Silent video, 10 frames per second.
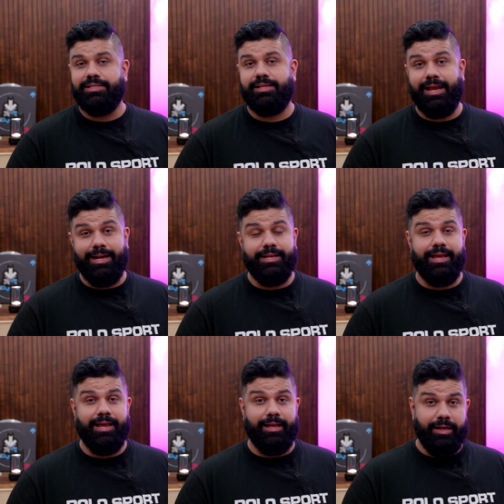is
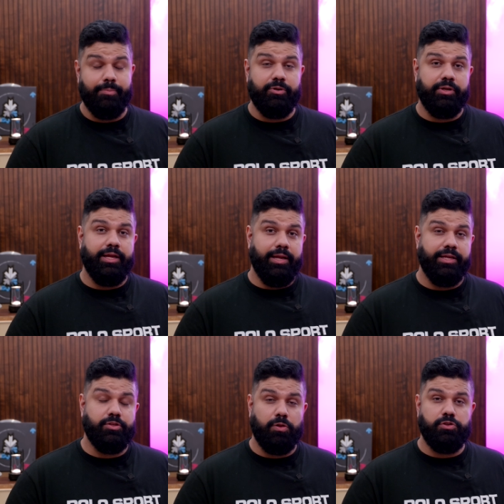8K enabled.
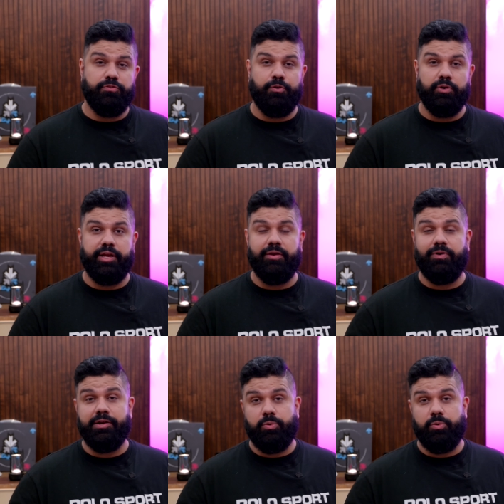It is also 4K